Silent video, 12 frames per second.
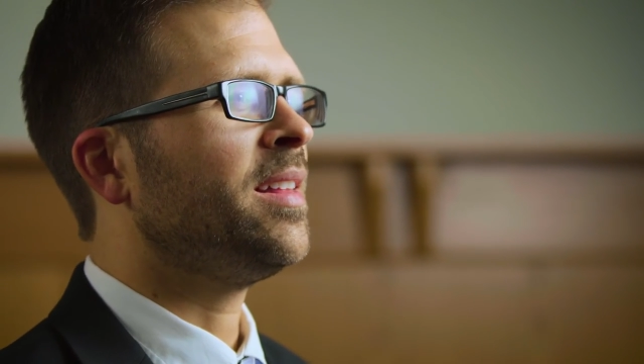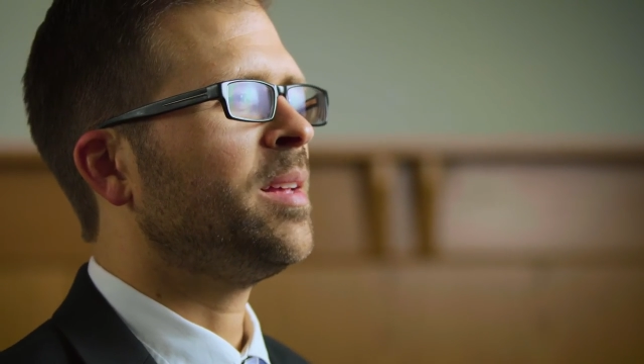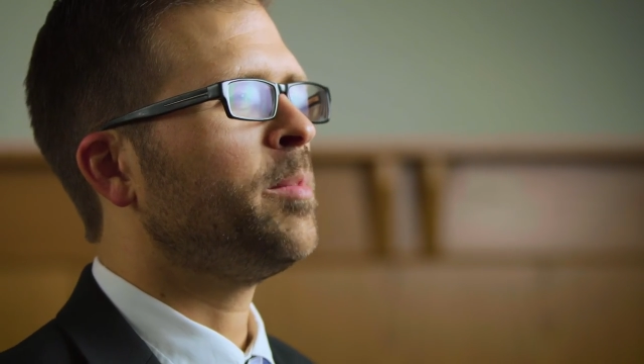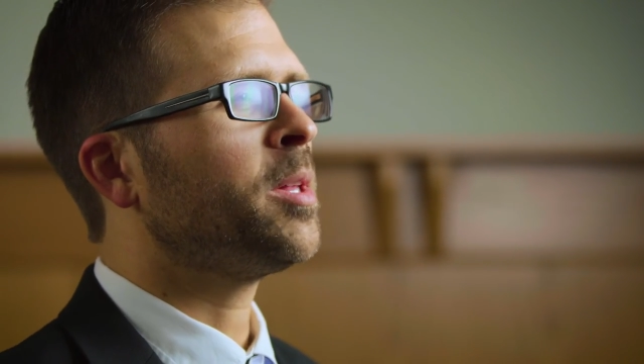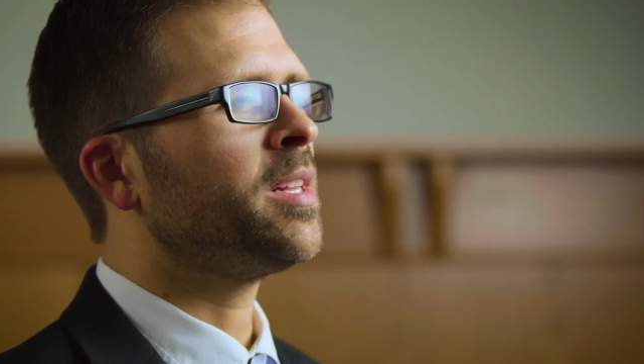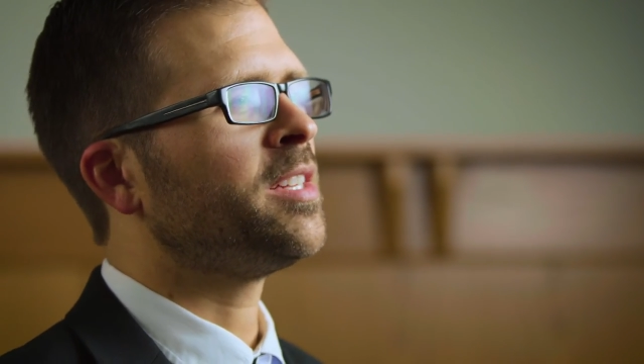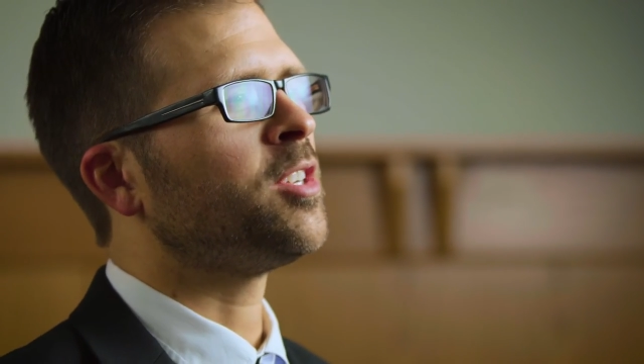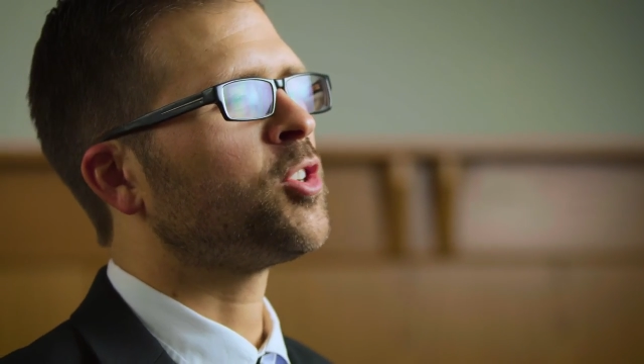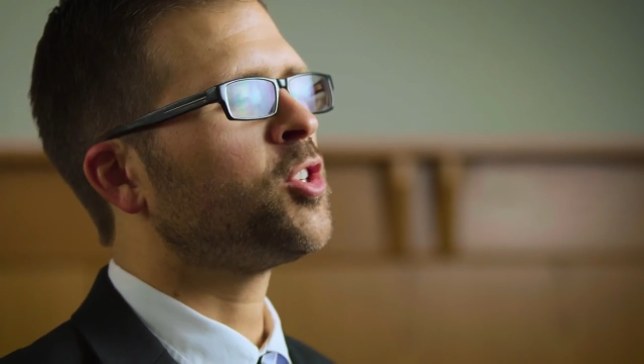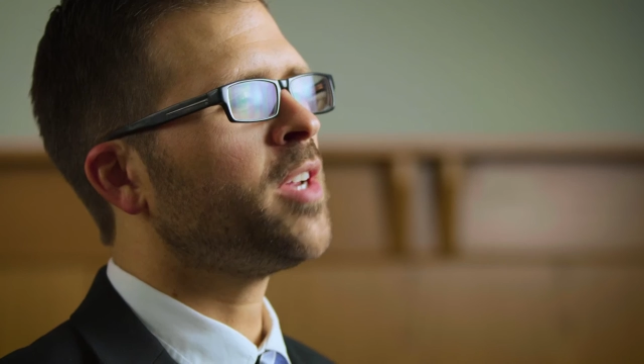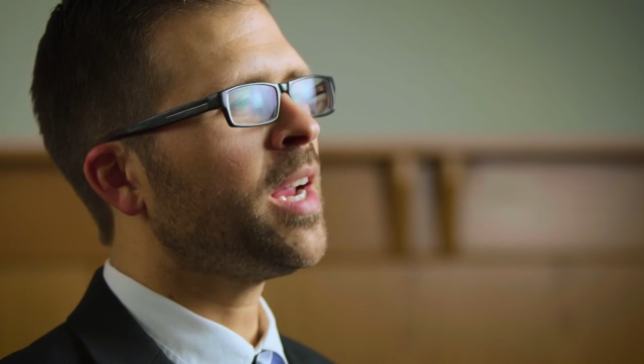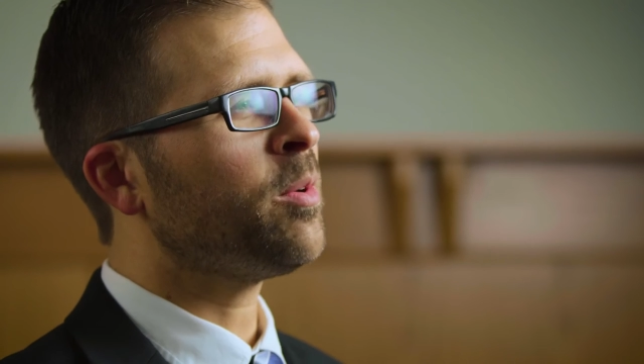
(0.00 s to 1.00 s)
the ability
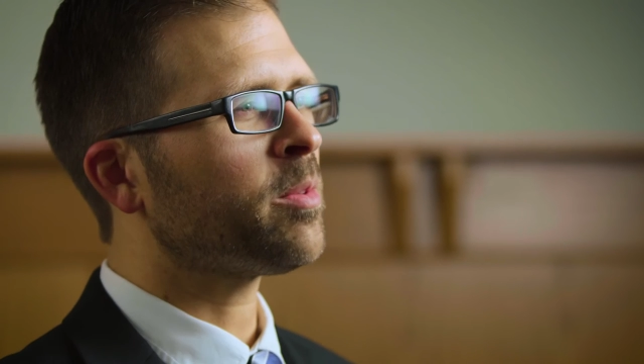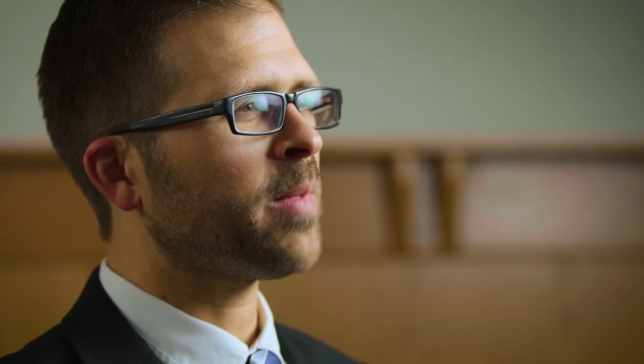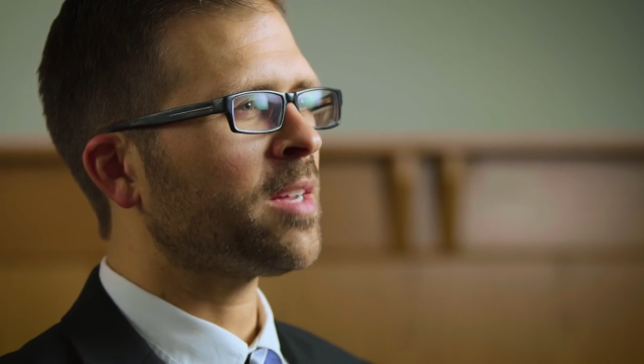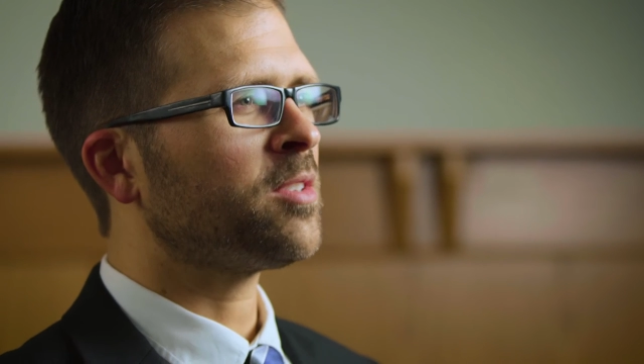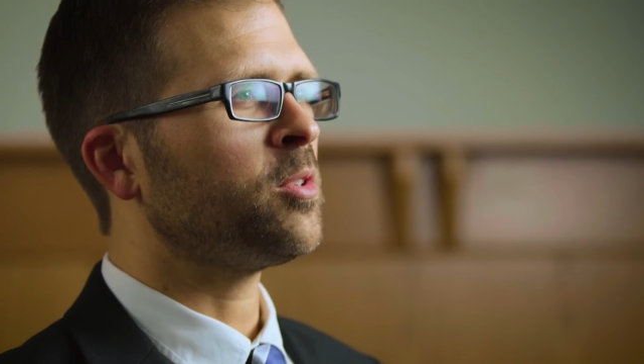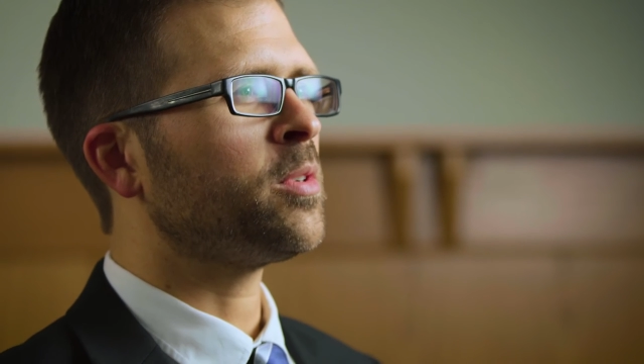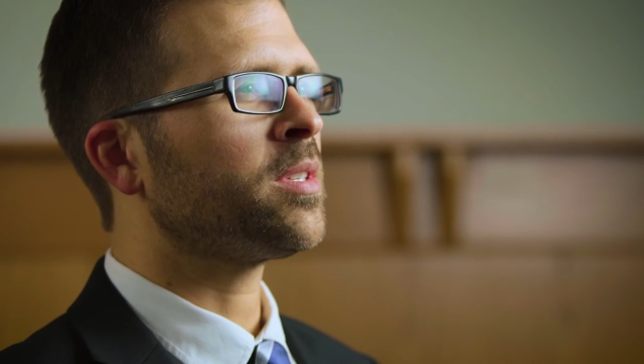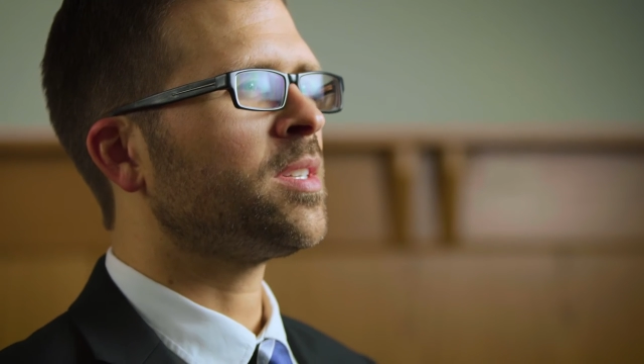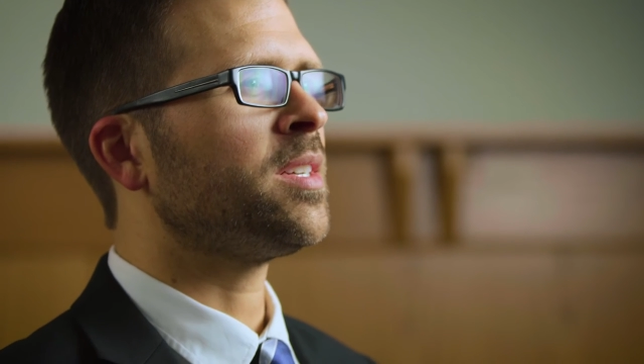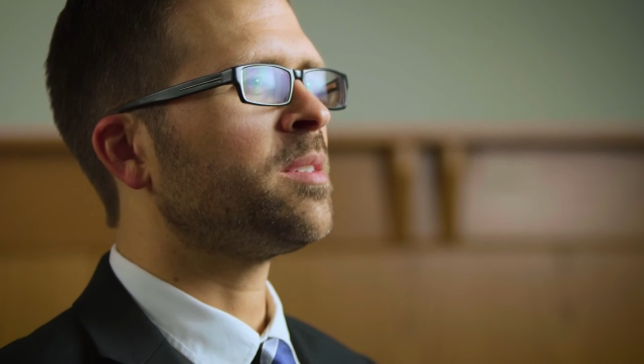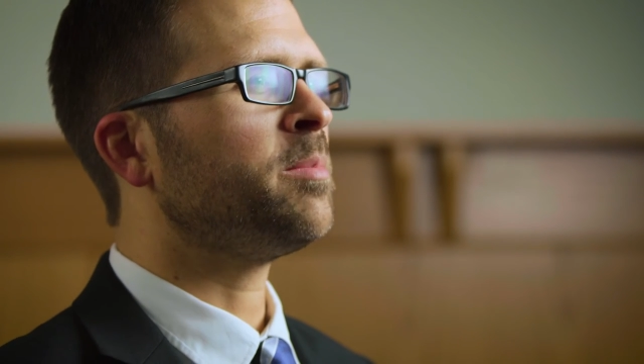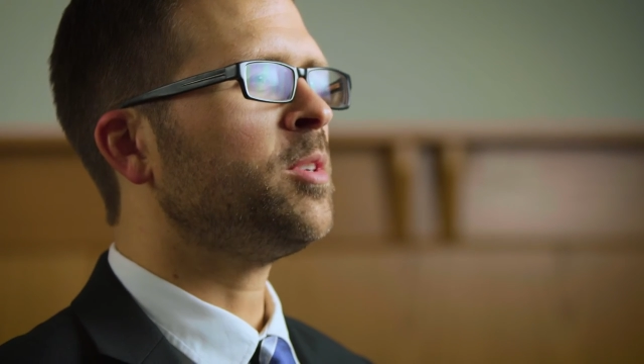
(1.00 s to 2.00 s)
to share with my
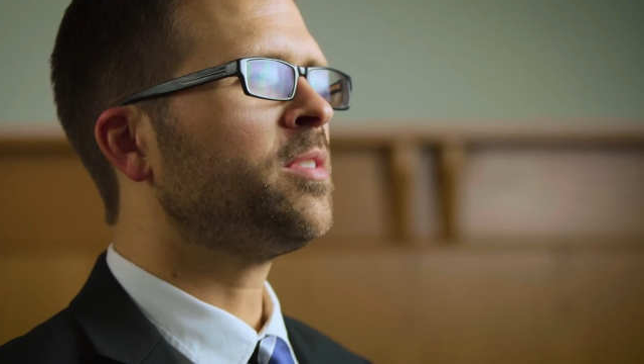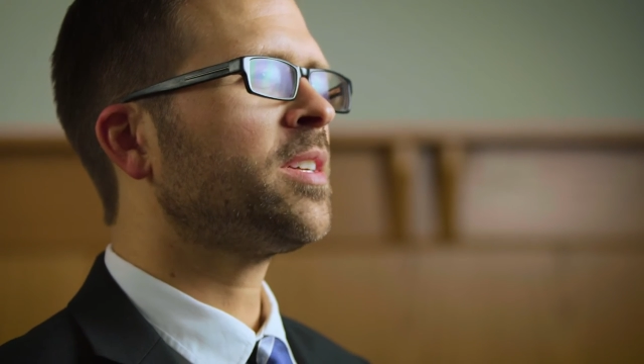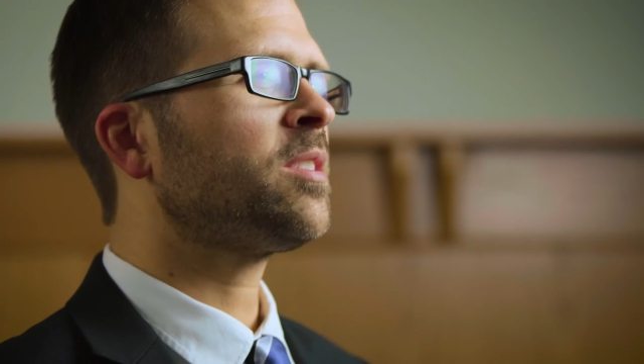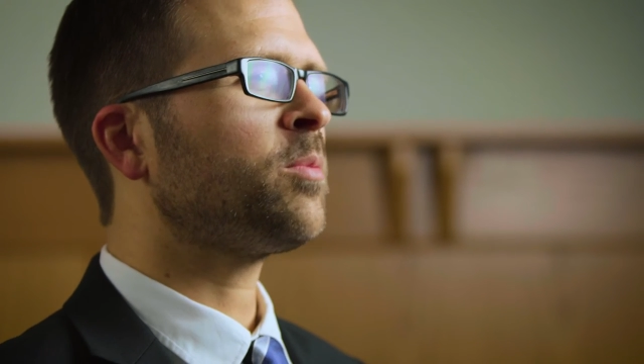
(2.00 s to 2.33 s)
students is music